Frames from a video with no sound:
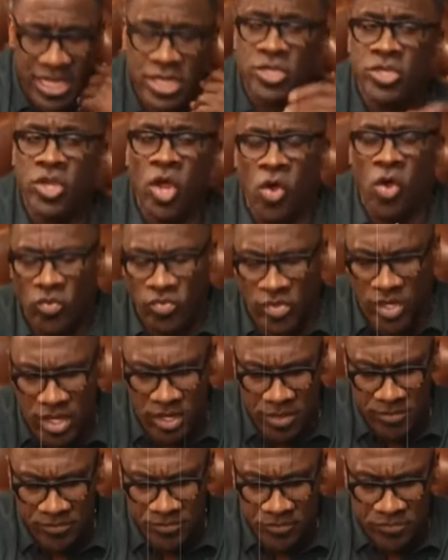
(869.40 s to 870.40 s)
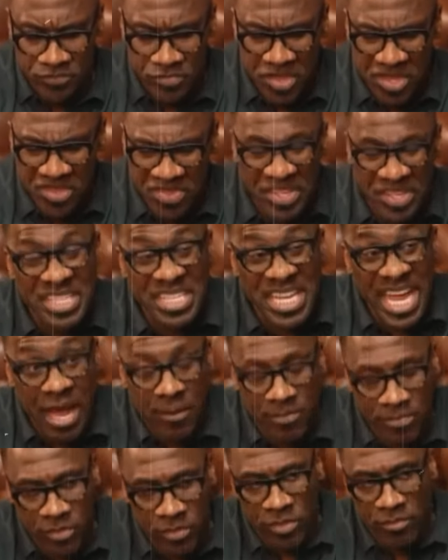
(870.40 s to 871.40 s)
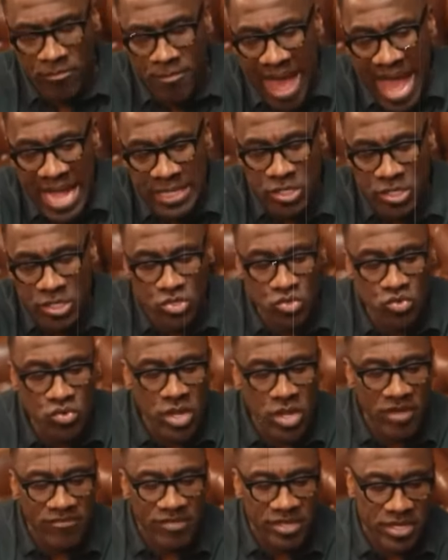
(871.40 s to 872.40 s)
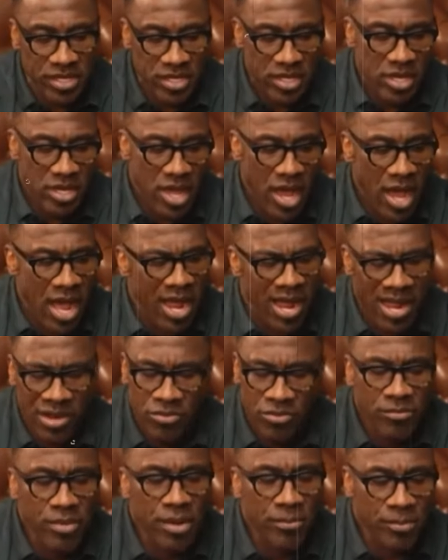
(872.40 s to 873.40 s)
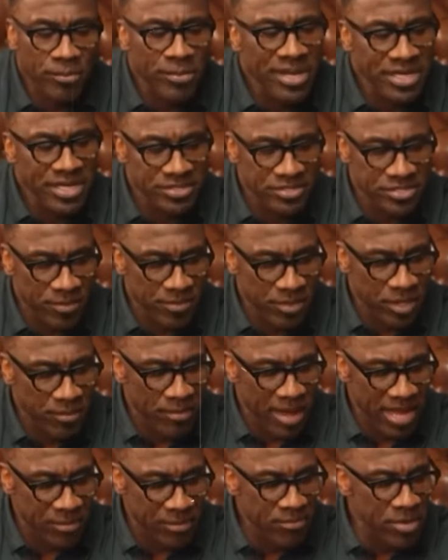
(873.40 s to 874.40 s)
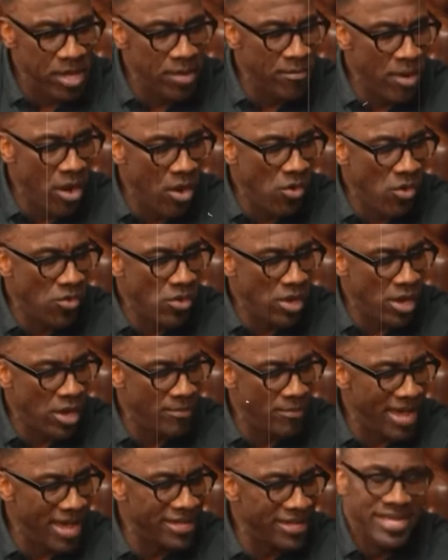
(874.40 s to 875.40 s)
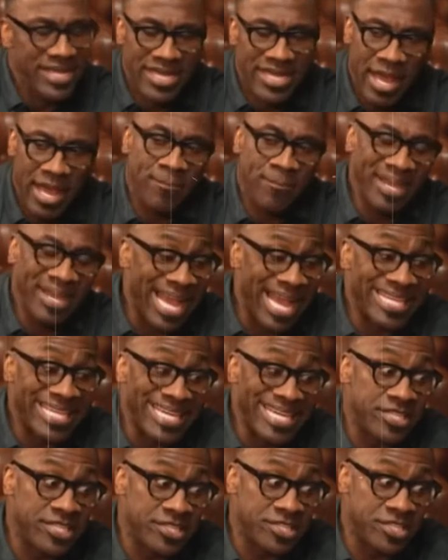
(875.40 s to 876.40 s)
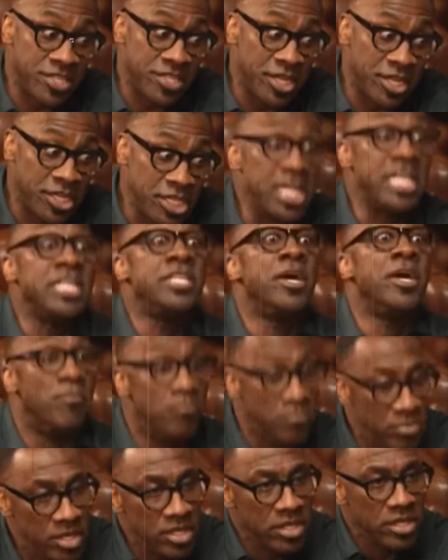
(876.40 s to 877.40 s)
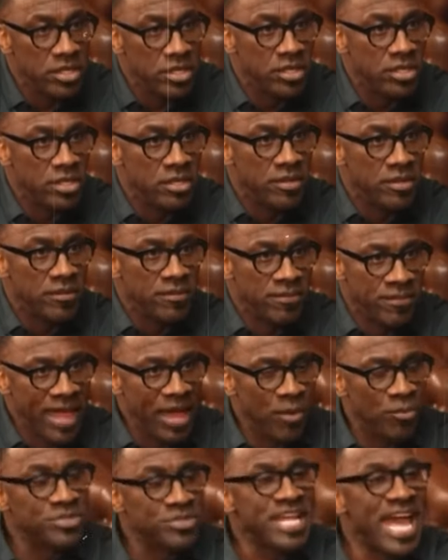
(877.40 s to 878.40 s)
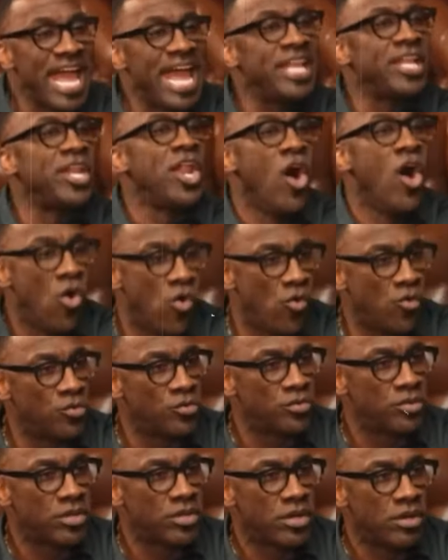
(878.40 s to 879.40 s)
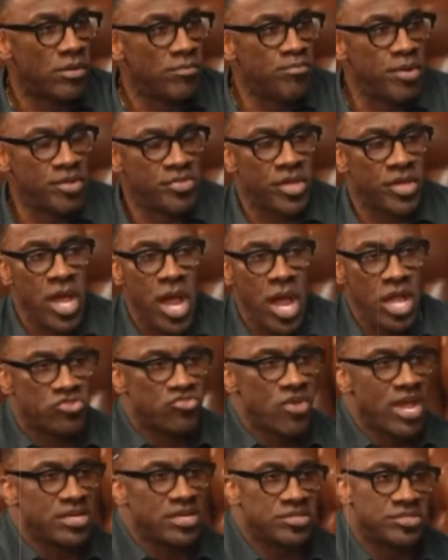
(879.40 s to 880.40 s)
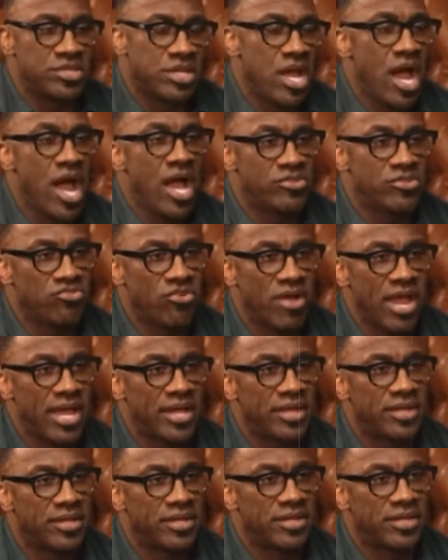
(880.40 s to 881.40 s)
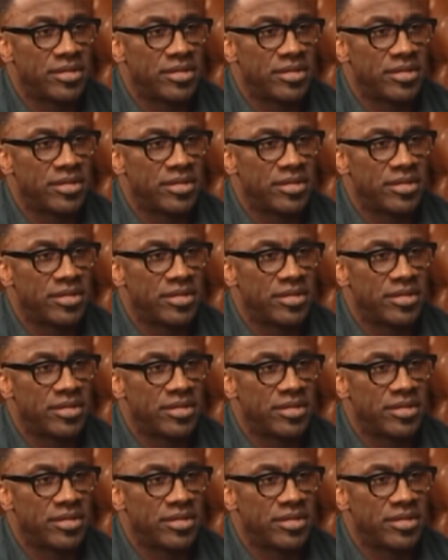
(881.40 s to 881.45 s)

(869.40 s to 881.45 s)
I didn't know the depth of the magnitude of it. I remember reading something about a memo about, I guess it's an addendum that was added on, but the contract is the contract.